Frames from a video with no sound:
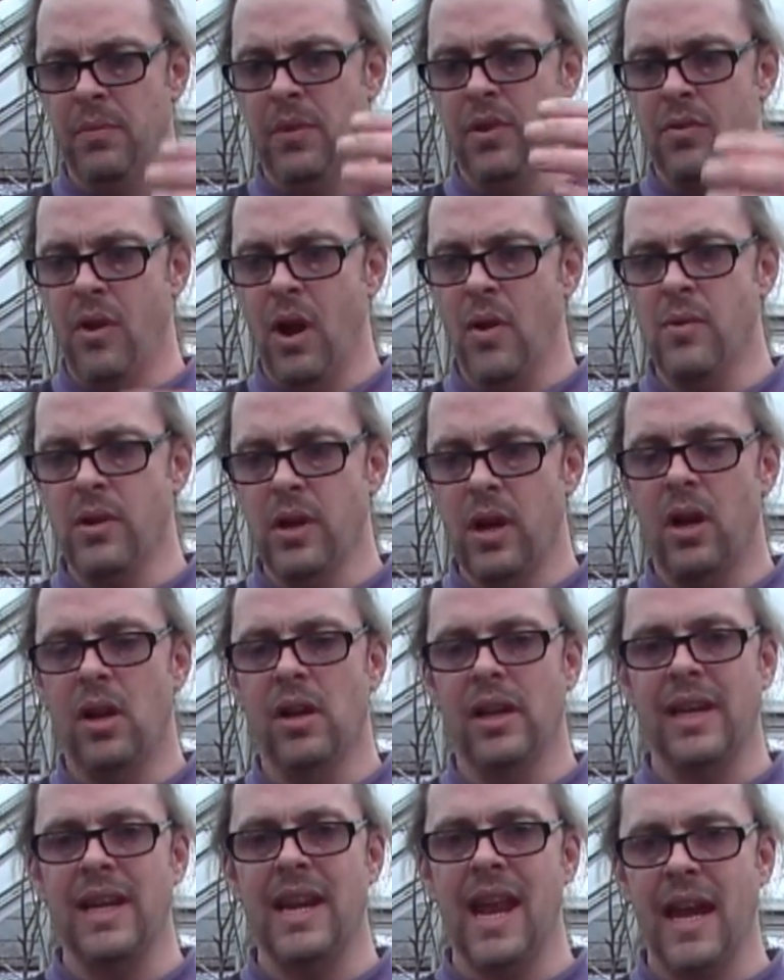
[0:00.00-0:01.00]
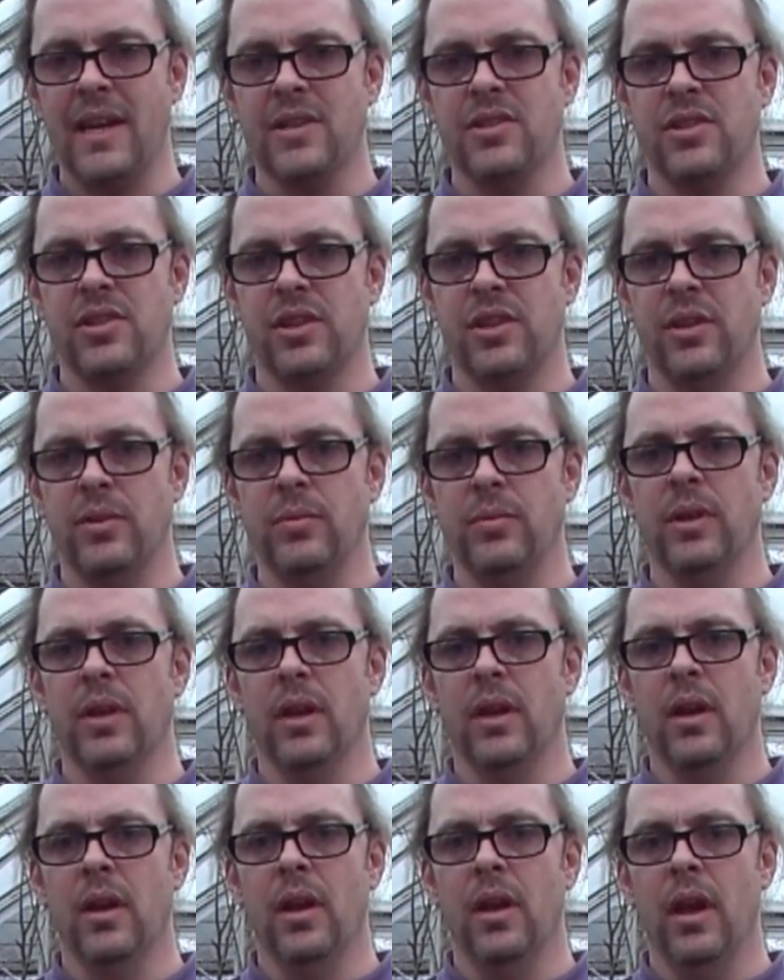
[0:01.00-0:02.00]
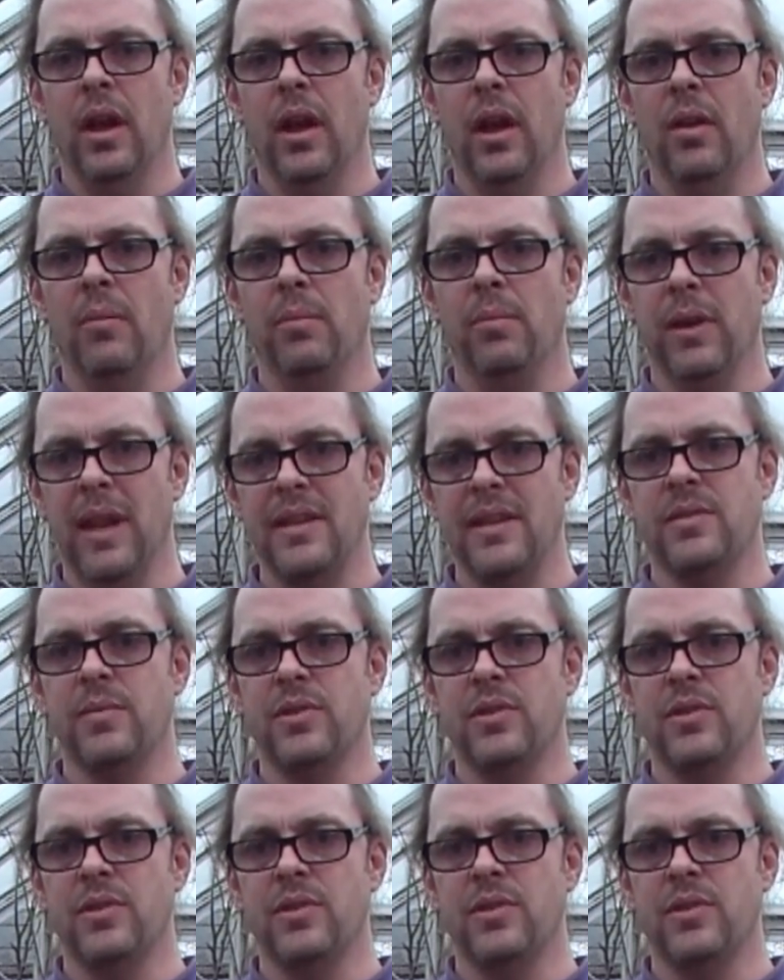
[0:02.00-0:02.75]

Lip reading: grow garlic next to plants